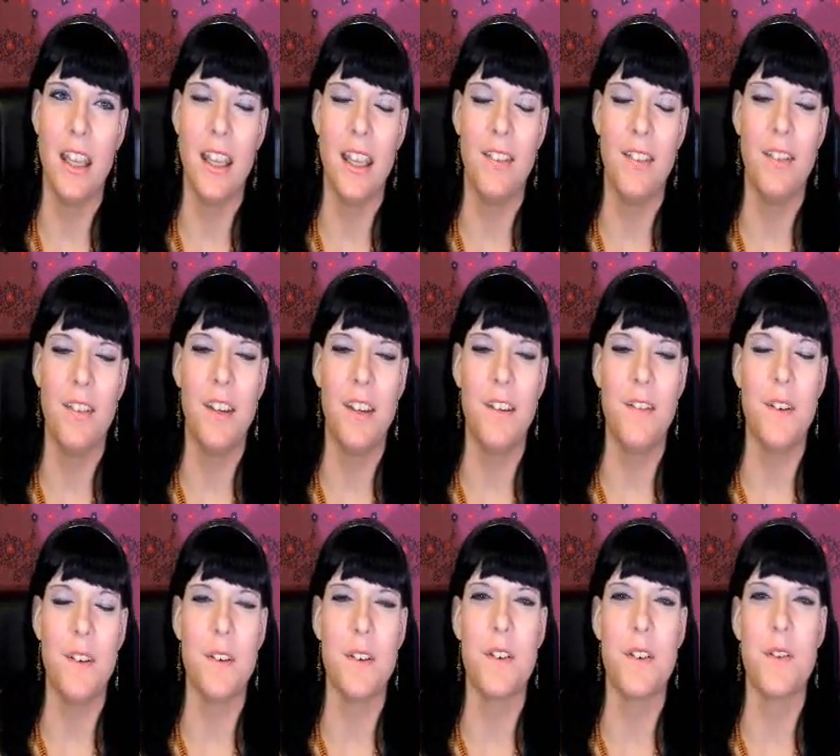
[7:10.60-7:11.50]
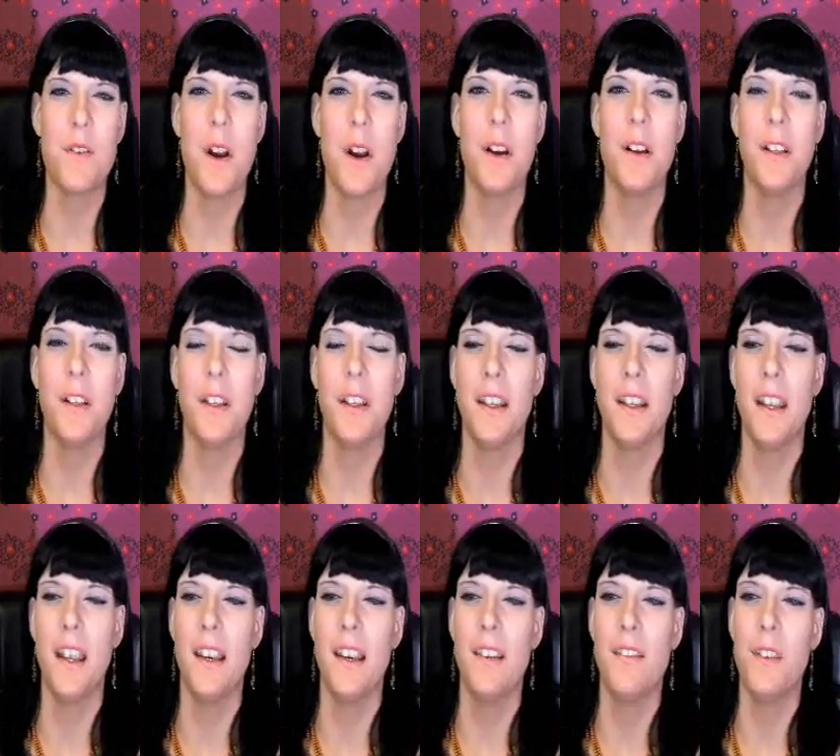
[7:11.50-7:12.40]
even if you're
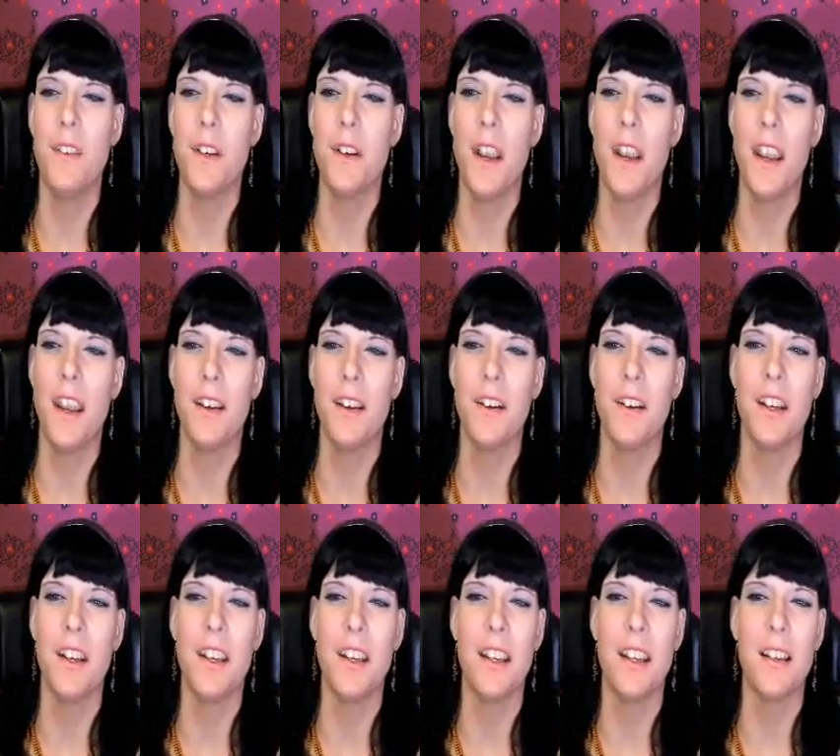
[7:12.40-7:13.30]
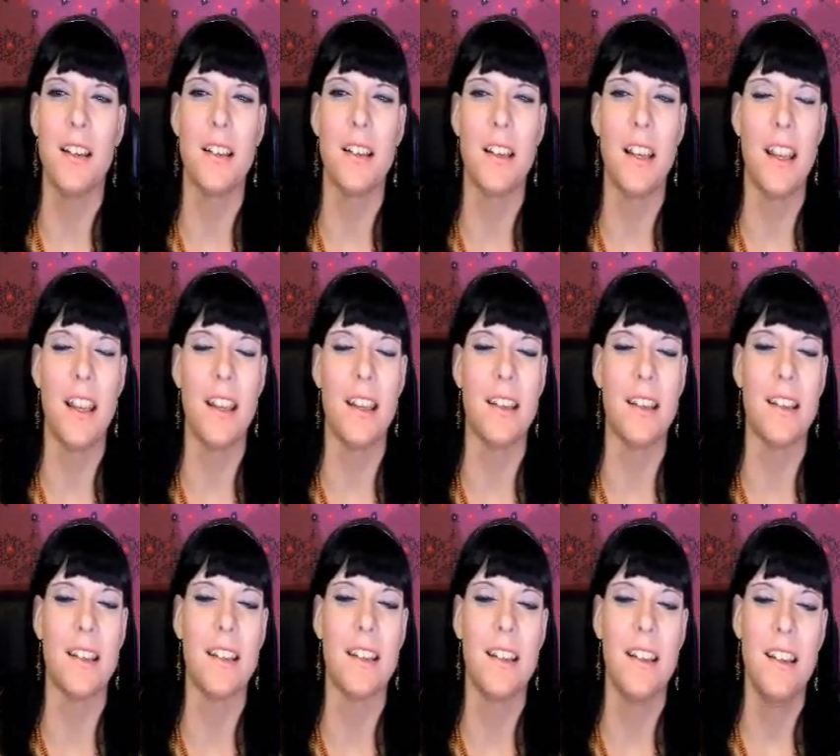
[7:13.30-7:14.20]
struggling and if you're angry
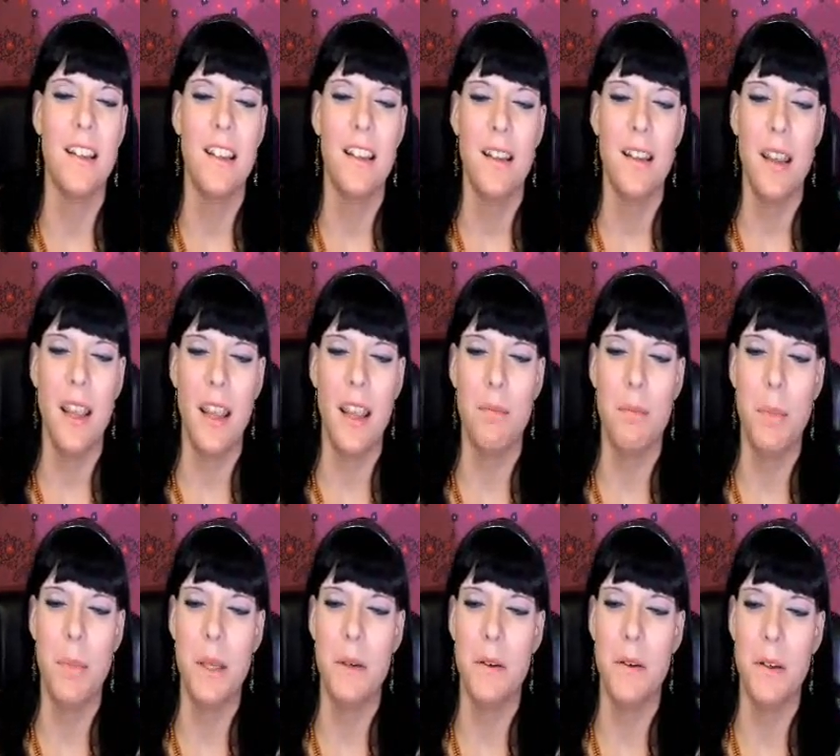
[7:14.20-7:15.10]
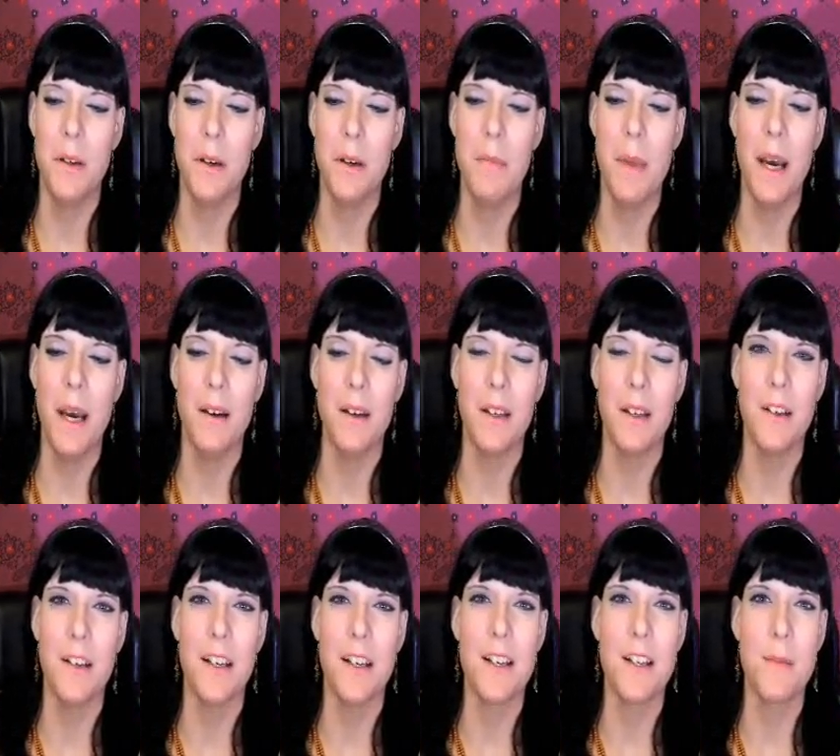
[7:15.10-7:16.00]
and bitter about
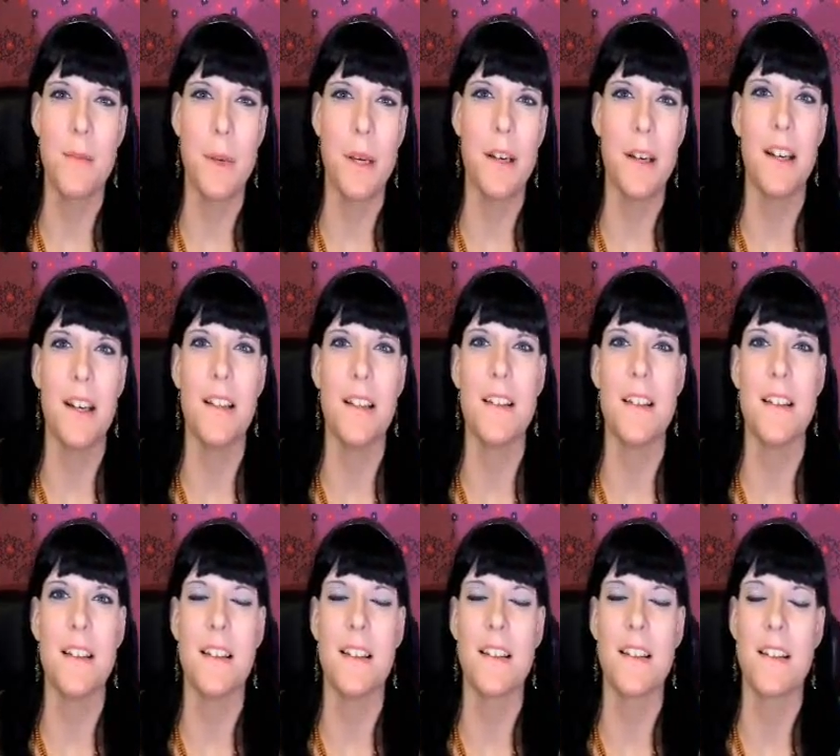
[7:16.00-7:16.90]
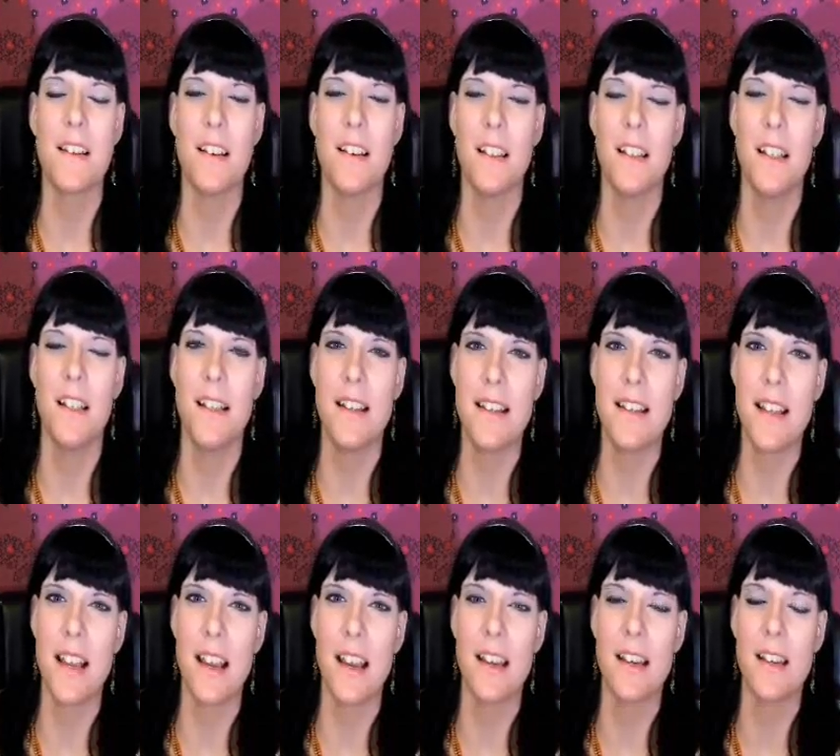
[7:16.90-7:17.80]
your experiences on the
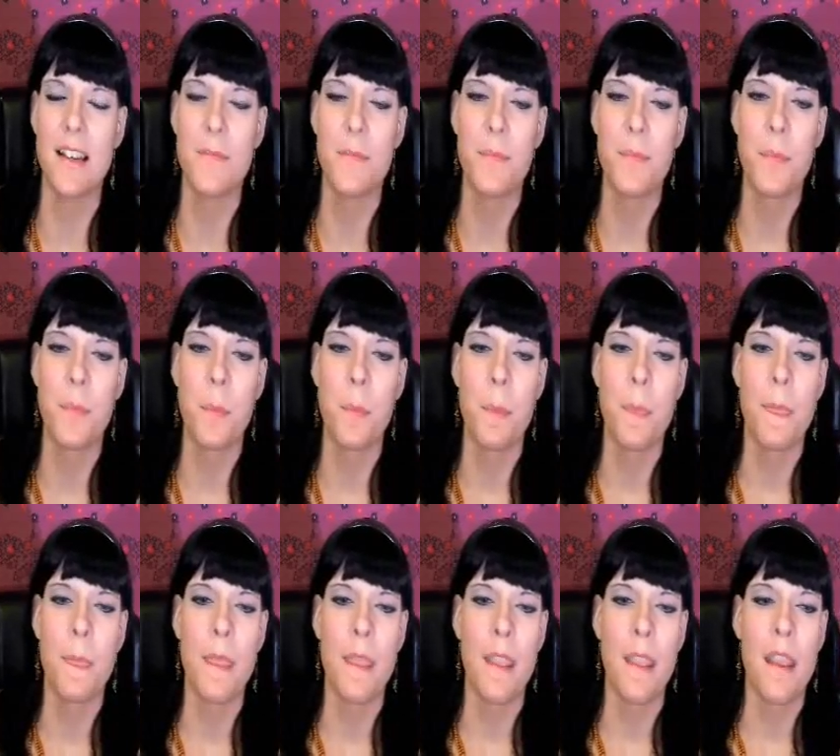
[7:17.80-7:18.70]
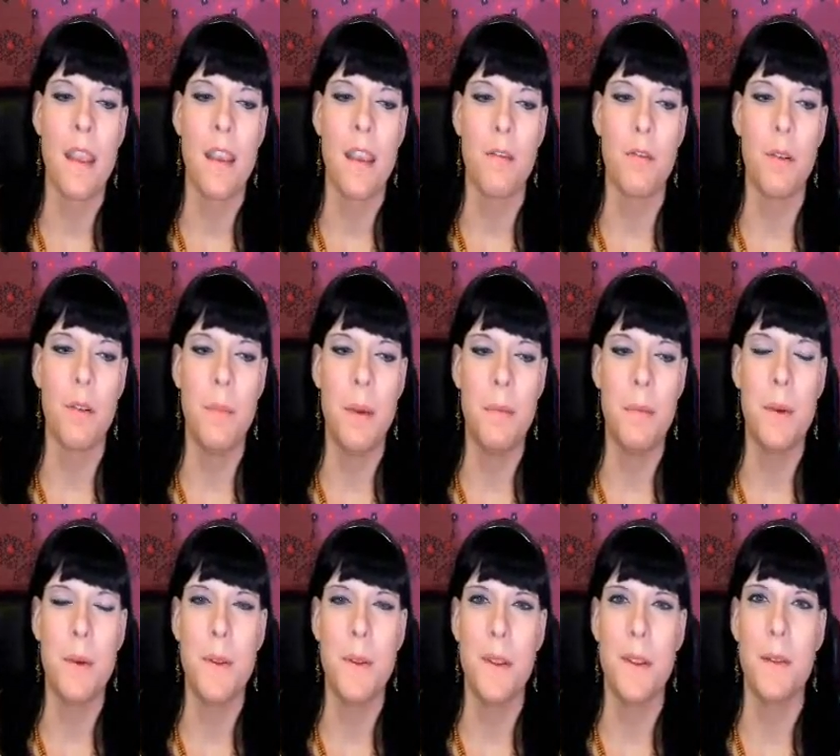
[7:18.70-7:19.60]
inside,
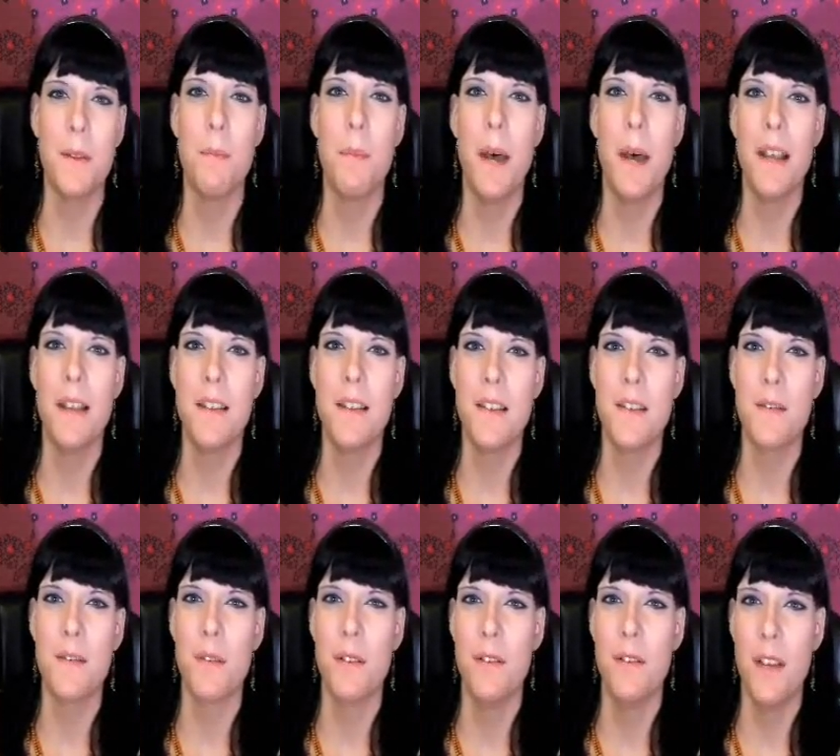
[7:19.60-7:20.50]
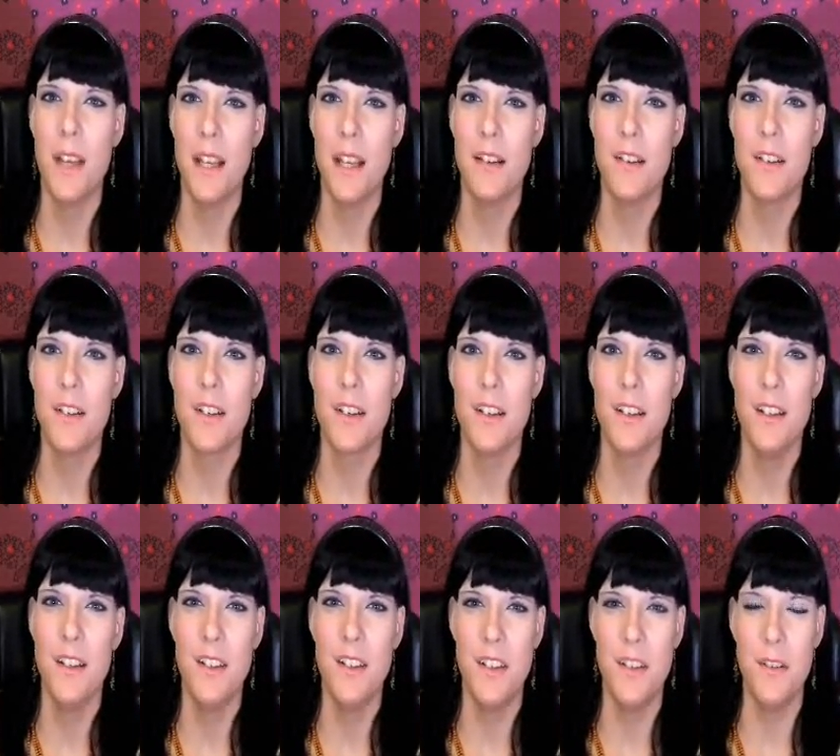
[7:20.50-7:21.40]
remember that the best revenge
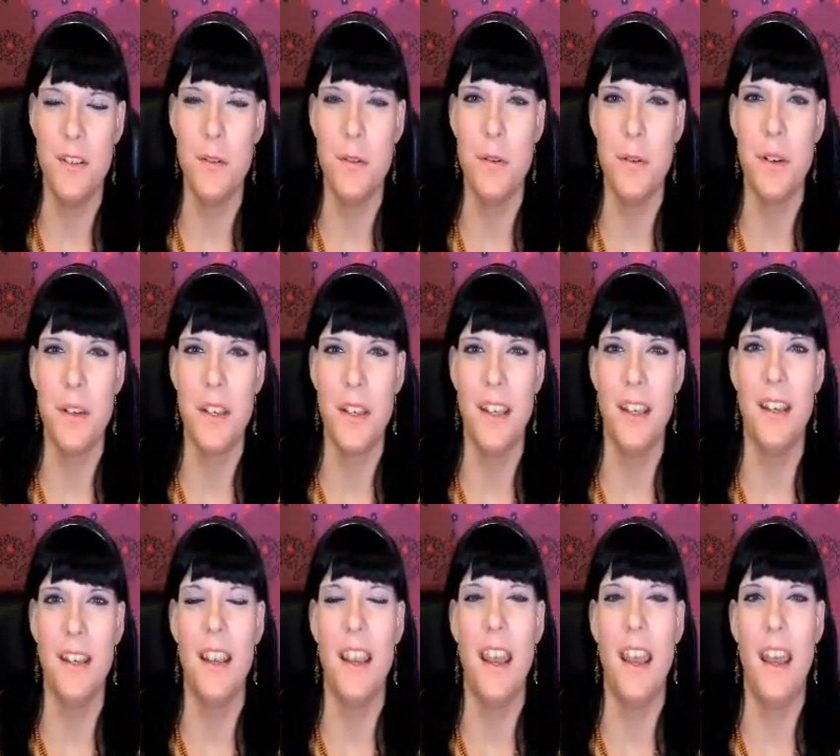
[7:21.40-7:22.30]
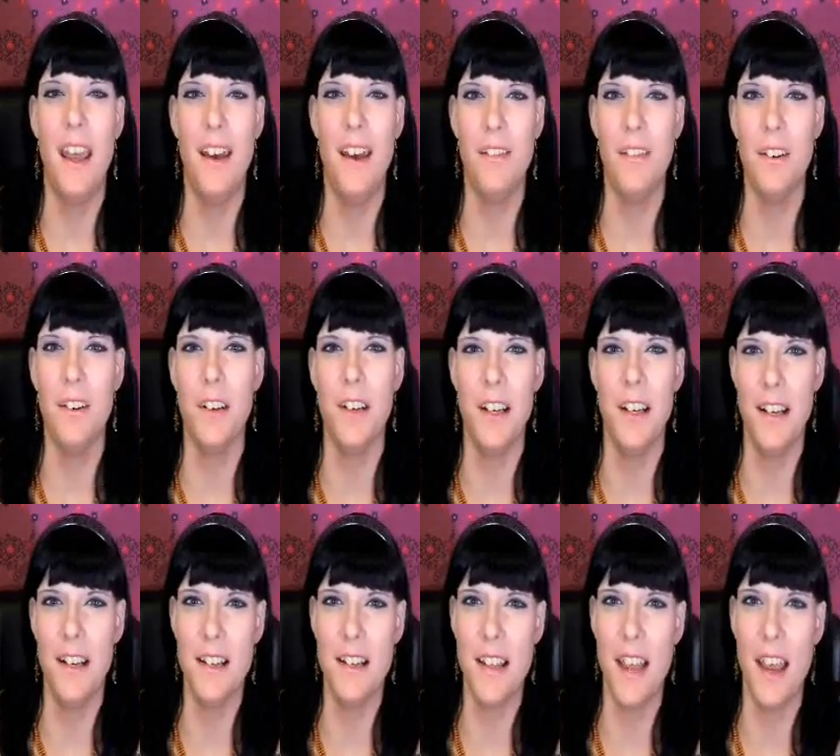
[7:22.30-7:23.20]
that you can ever
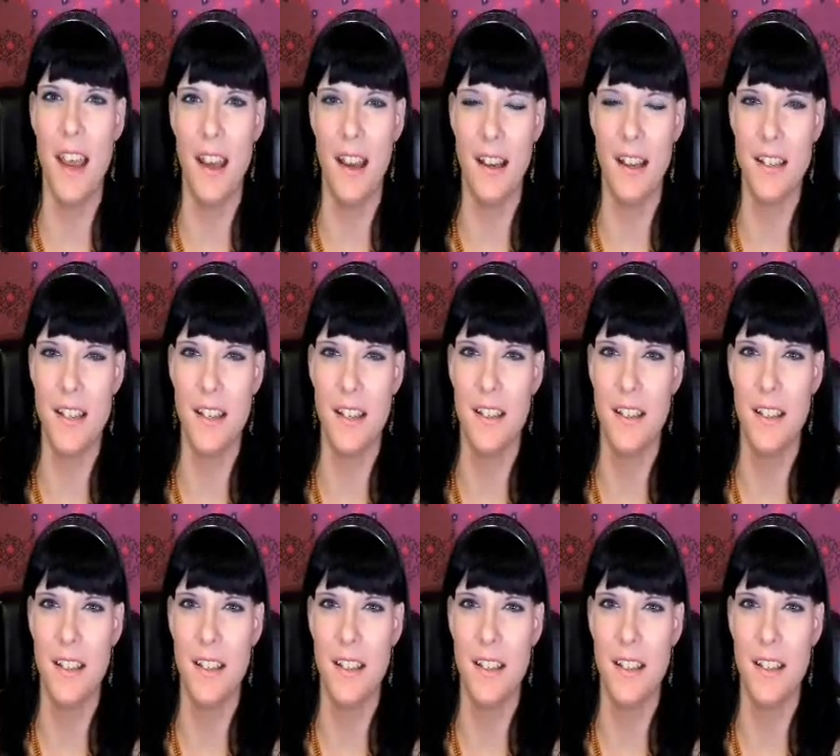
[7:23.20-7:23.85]
exact